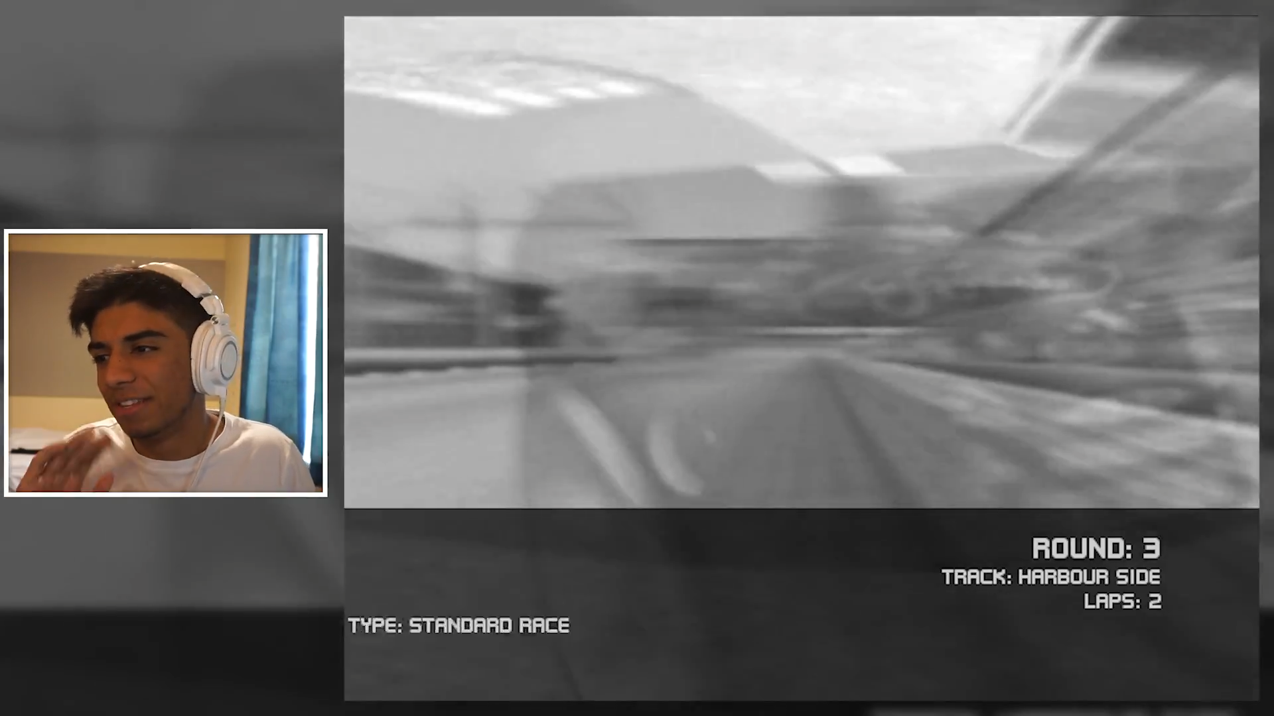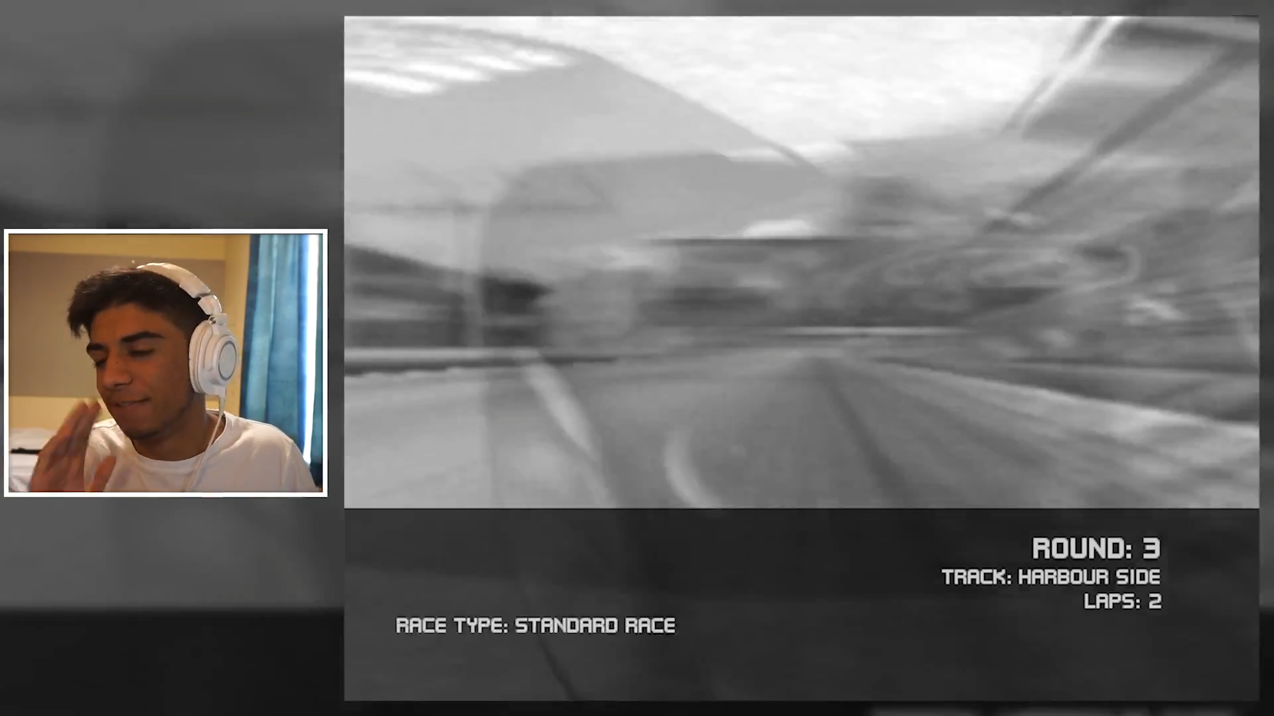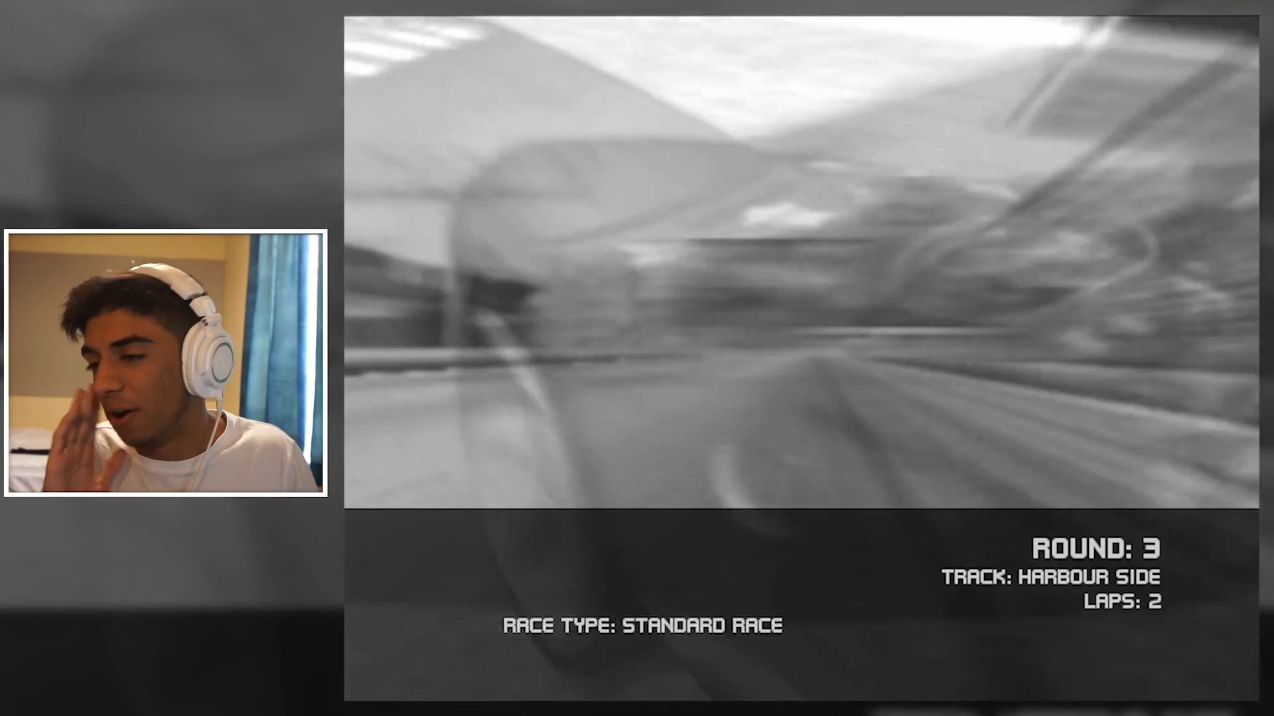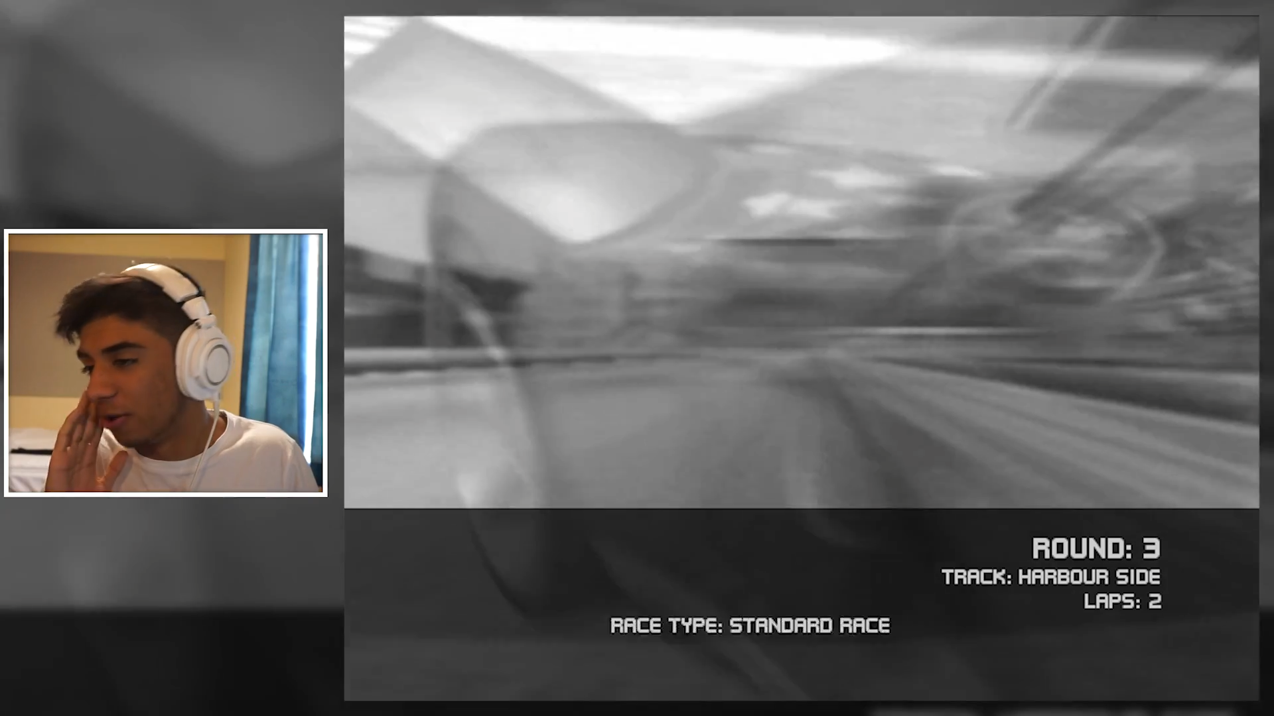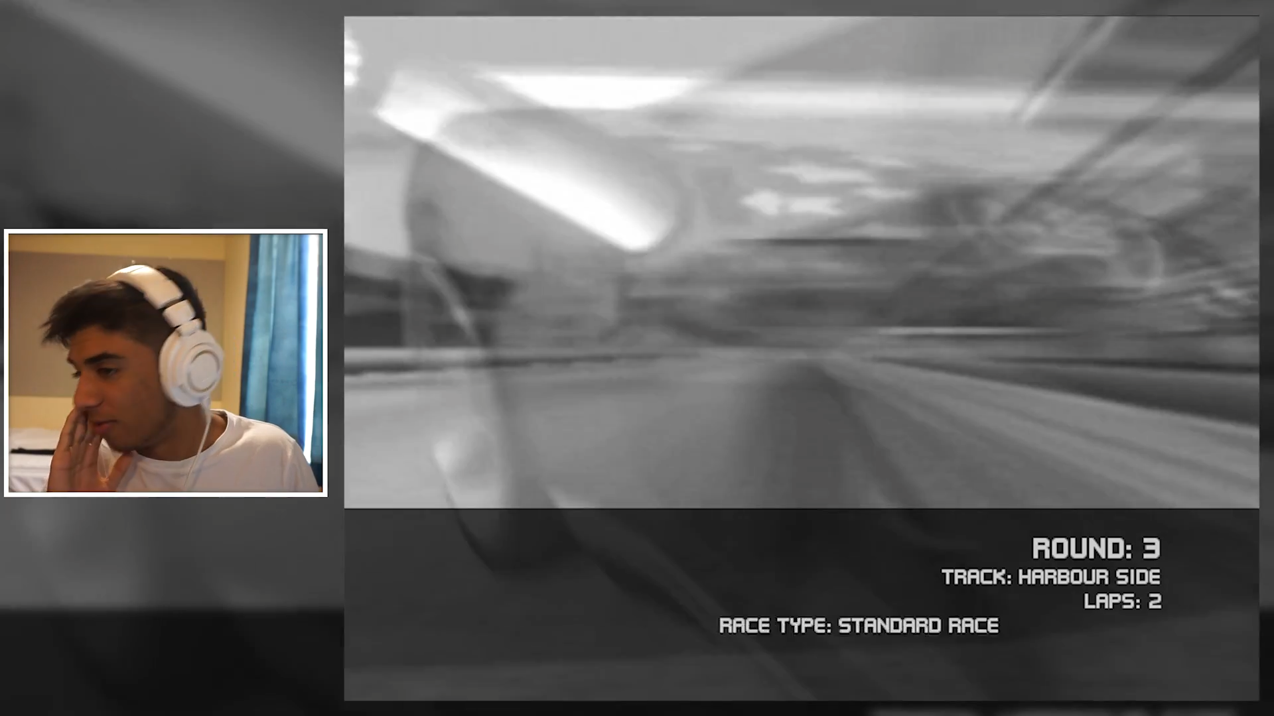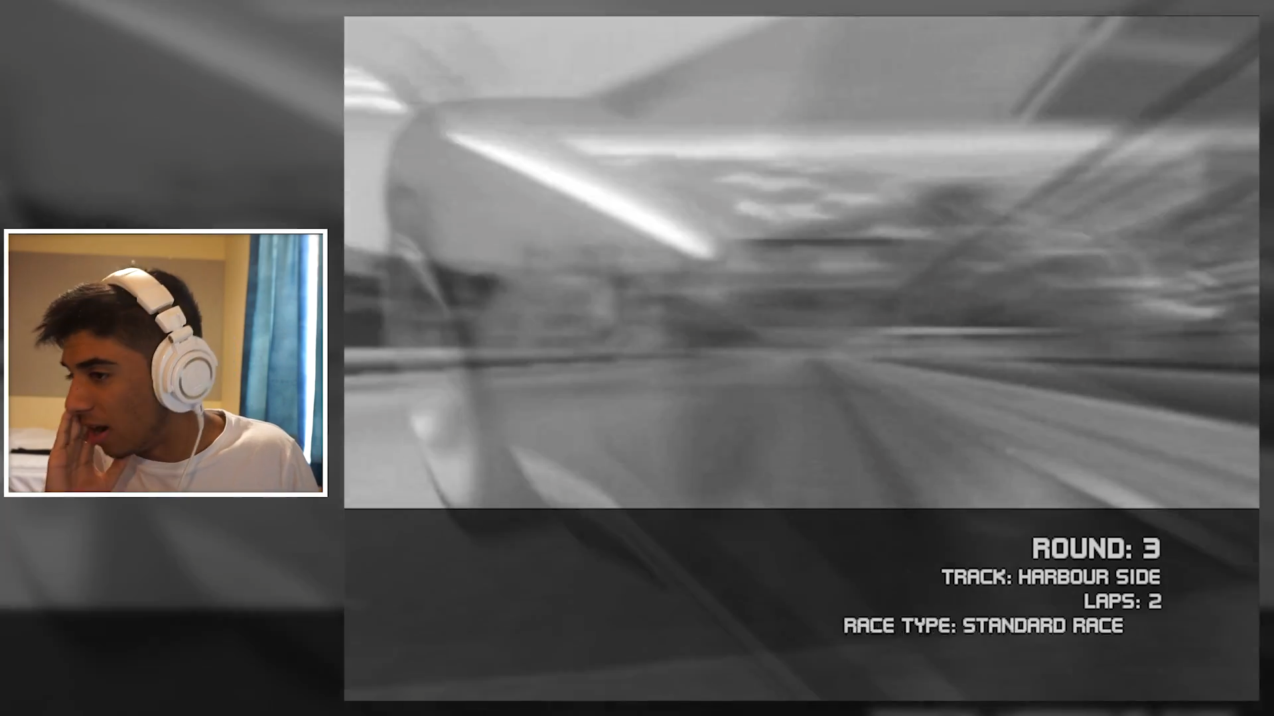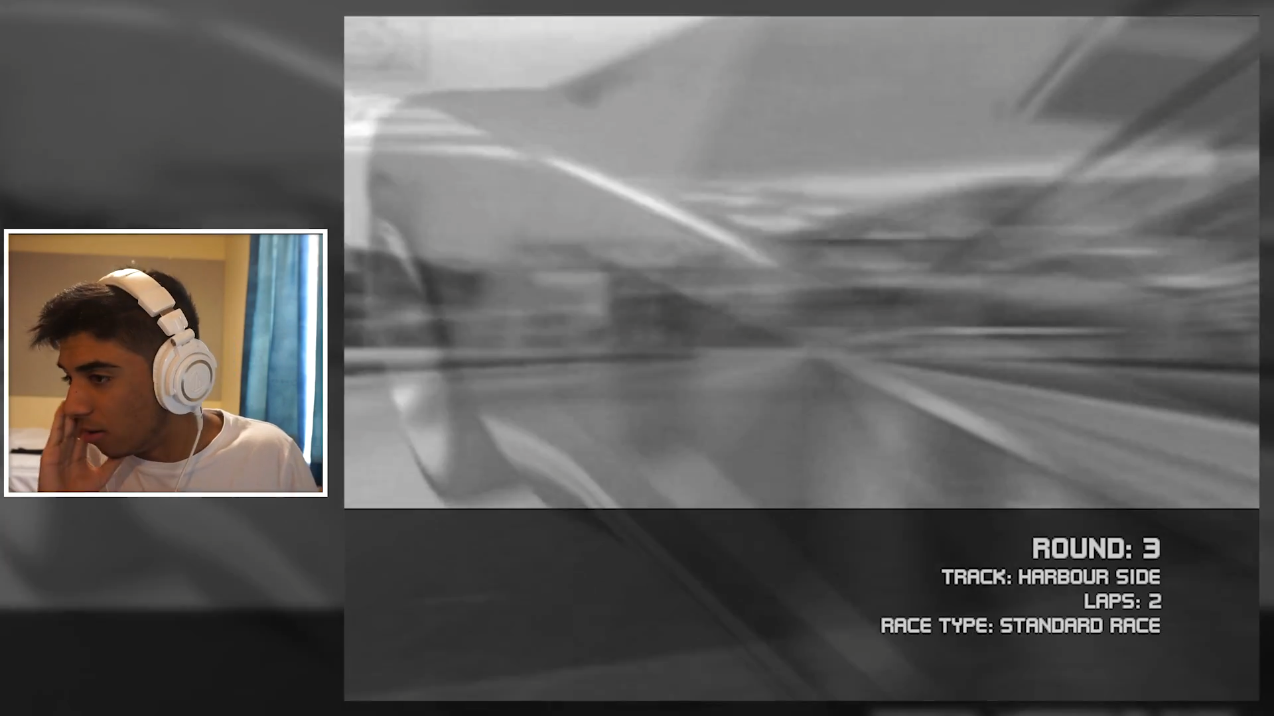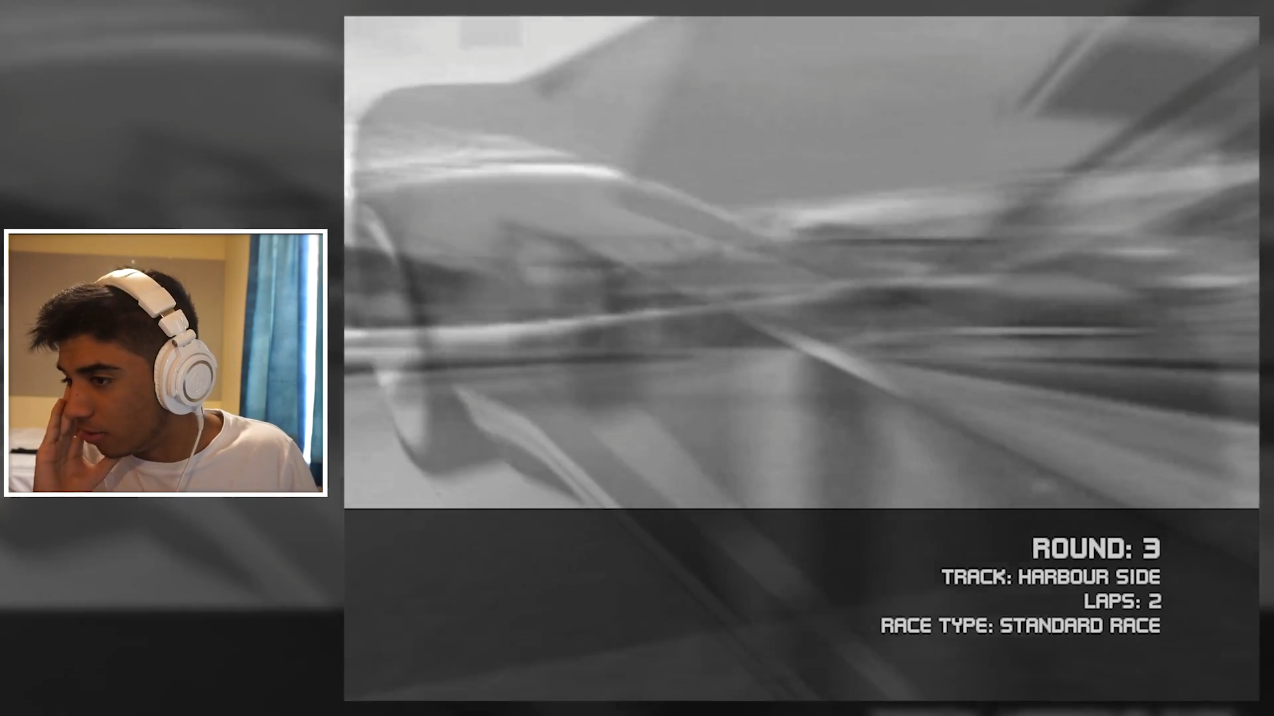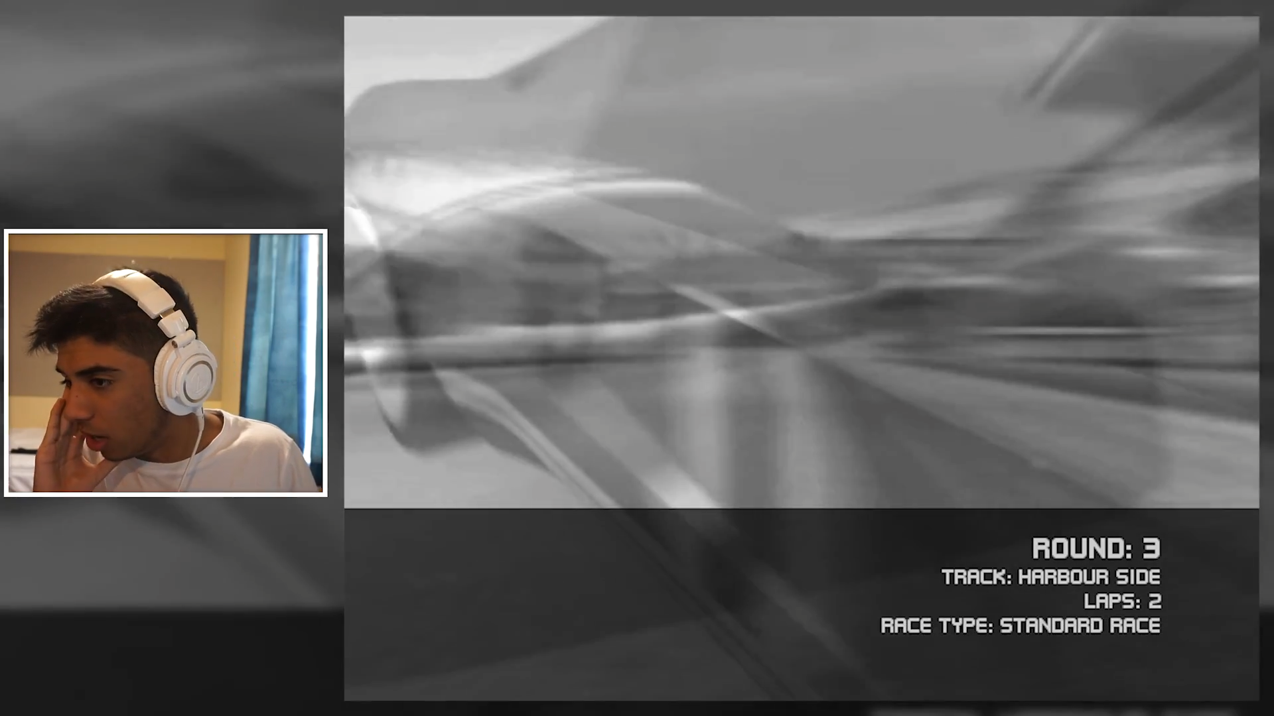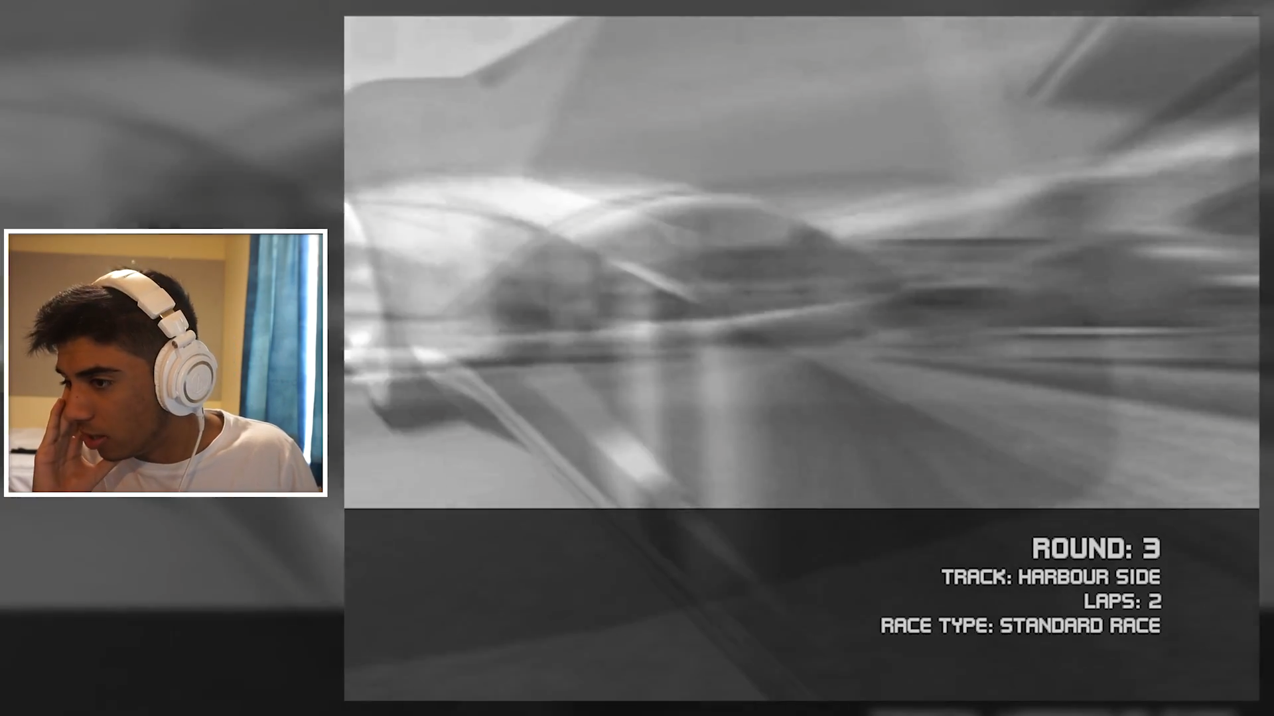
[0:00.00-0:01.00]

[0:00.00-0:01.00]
is the final round.